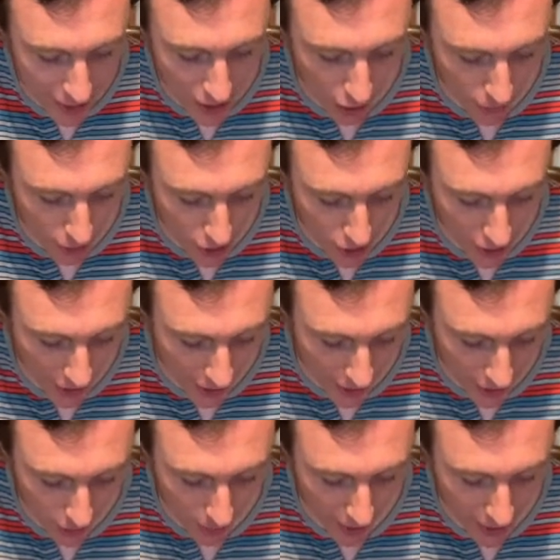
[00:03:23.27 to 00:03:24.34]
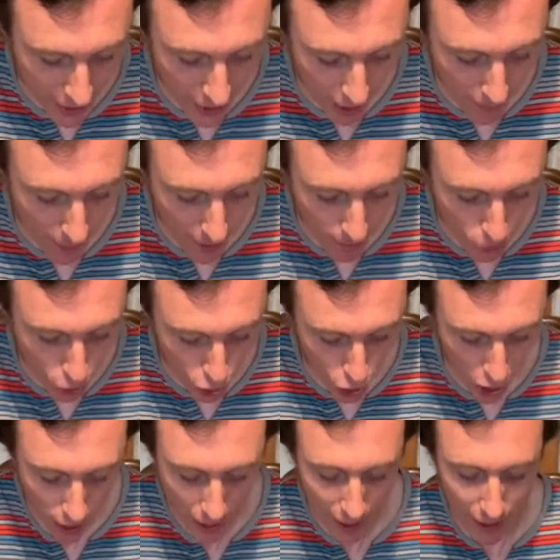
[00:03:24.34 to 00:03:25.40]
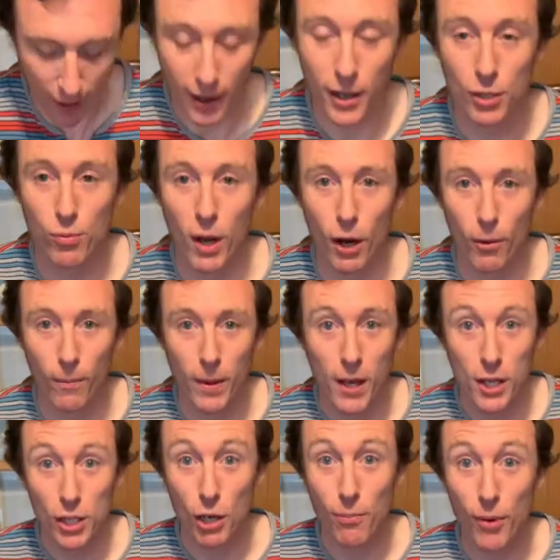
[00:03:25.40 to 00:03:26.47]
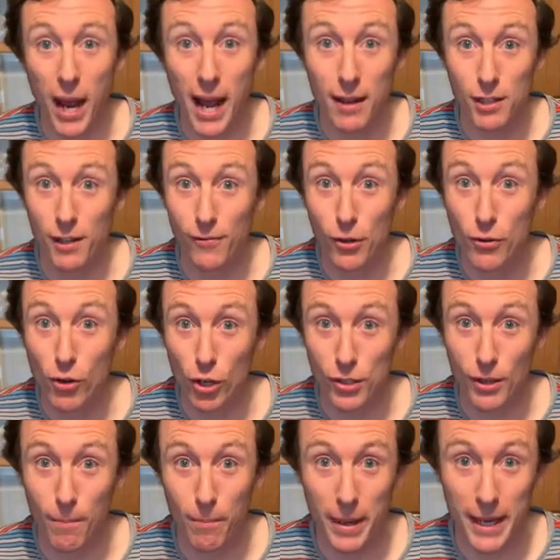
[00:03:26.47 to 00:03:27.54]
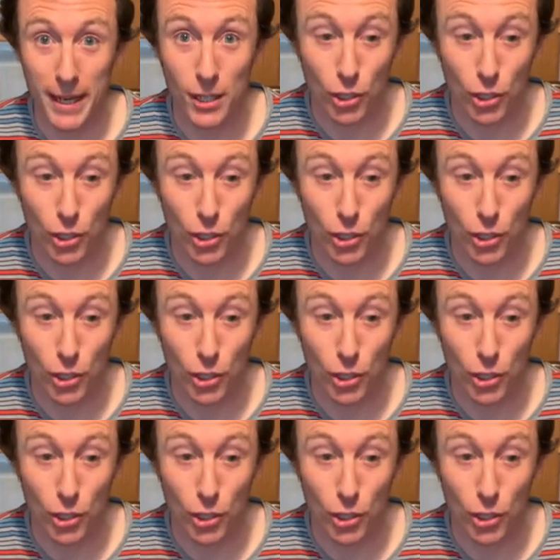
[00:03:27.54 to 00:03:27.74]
on the side, made it a bit more jolly as well. So perhaps if you've got some beads,